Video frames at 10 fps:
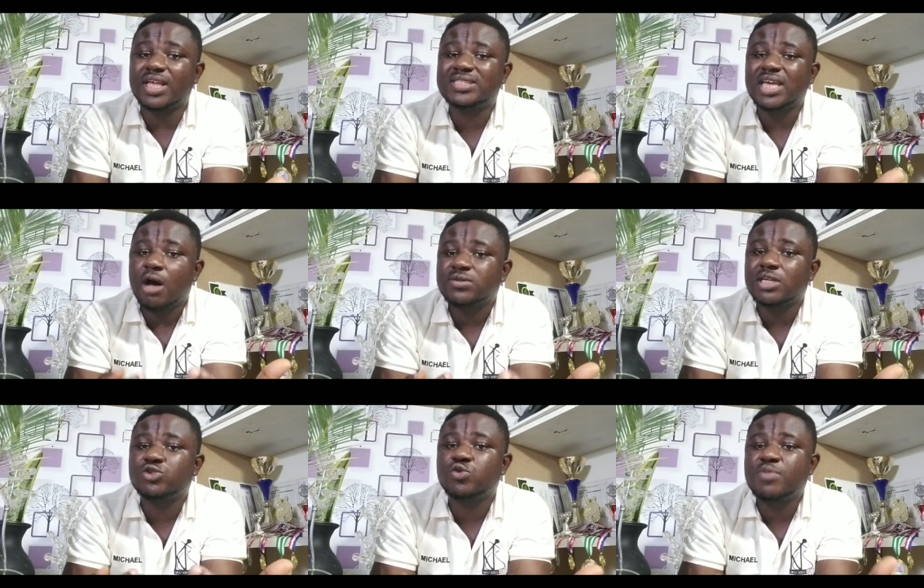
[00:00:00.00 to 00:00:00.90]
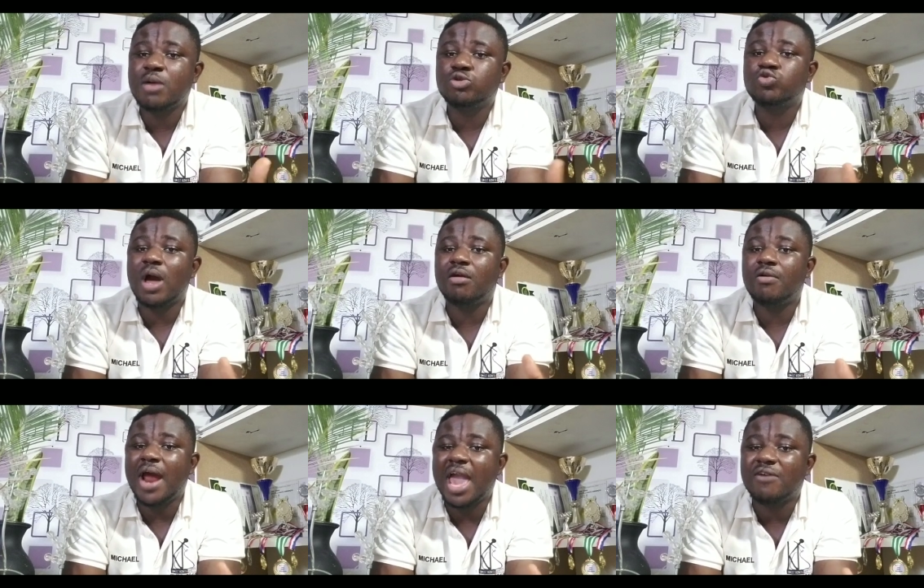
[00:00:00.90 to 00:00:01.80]
It helps us to be able to
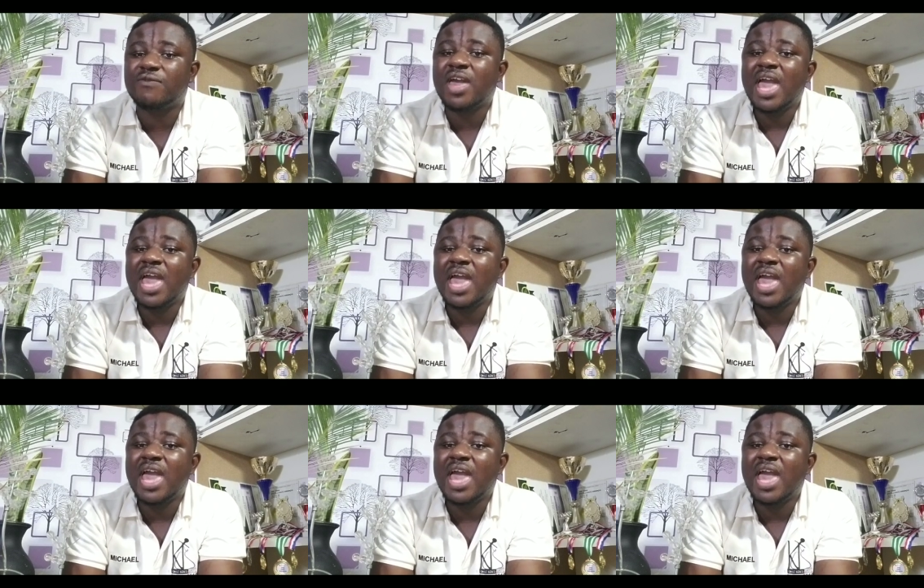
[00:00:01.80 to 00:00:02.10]
arrive